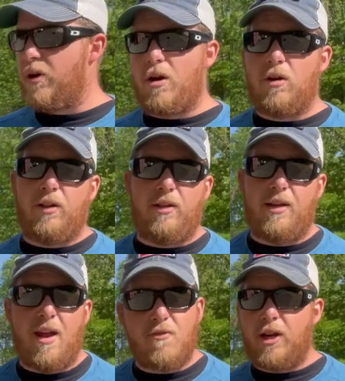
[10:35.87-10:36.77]
hardly
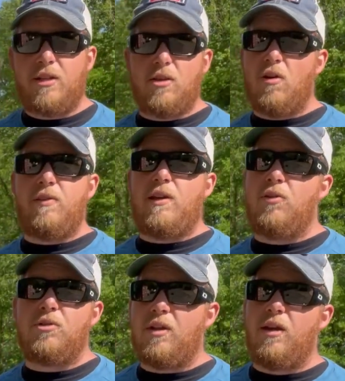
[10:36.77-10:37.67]
never gets on the
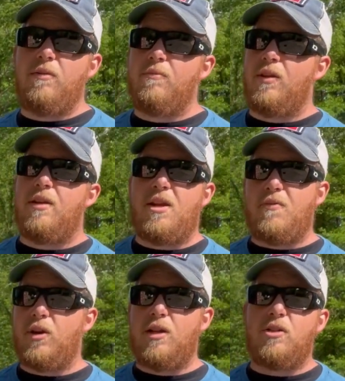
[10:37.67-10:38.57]
interstate,
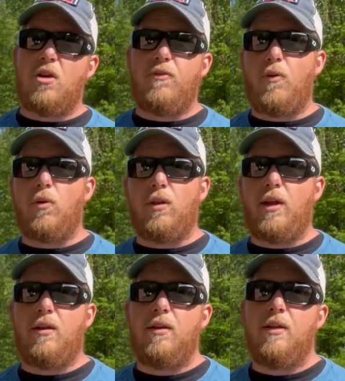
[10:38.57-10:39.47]
never gets on a
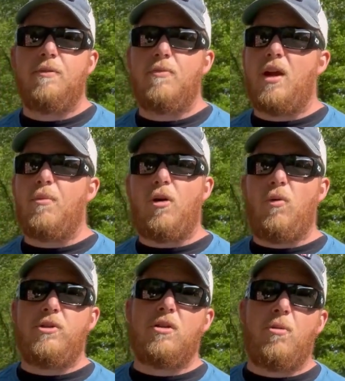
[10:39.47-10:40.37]
4-lane. I'm
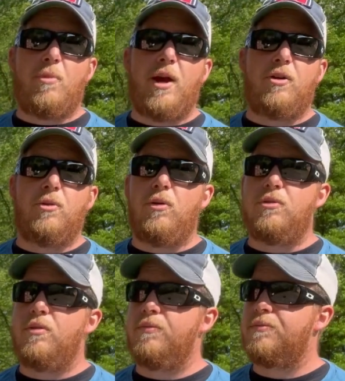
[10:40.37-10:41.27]
always on back
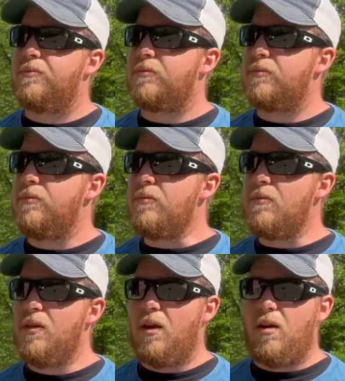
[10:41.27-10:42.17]
roads.
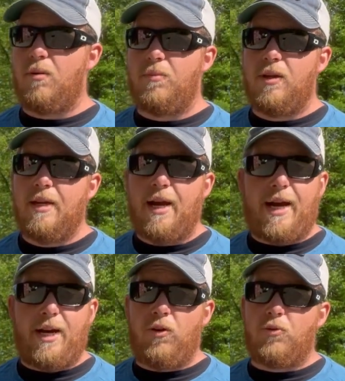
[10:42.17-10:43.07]
I
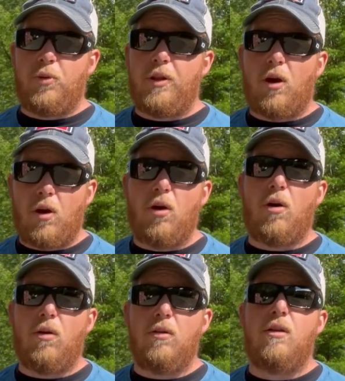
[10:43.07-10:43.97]
don't really
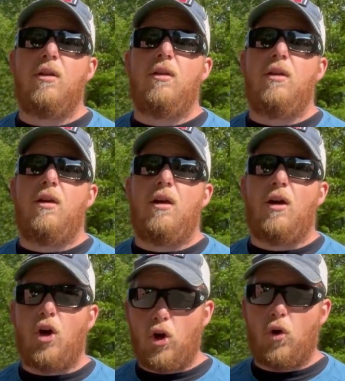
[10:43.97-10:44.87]
haul
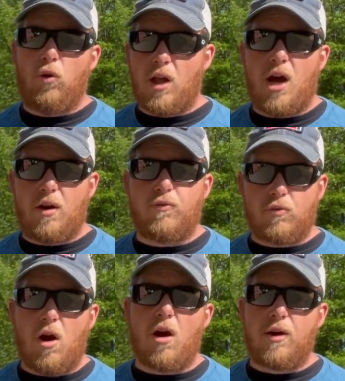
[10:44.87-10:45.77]
a whole lot of
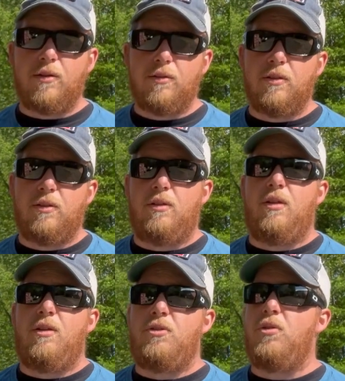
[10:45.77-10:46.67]
rock
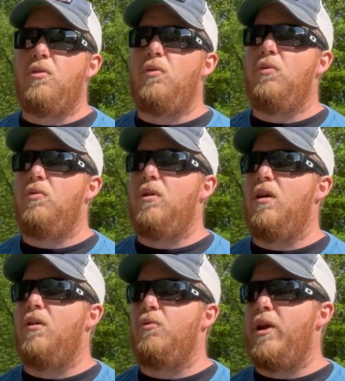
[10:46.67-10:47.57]
to
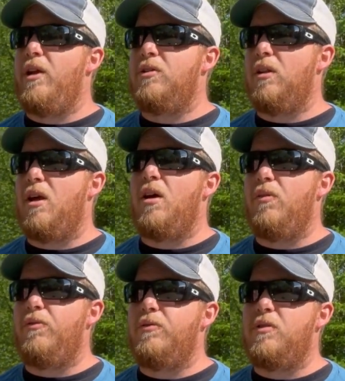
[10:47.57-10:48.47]
raise a lot
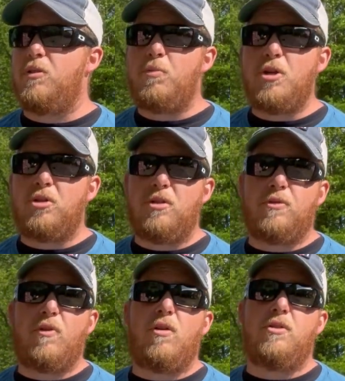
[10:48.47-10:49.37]
of suspicion as
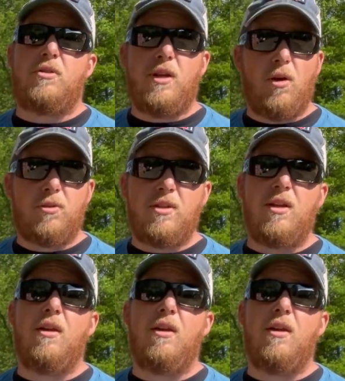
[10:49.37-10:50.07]
far as DOT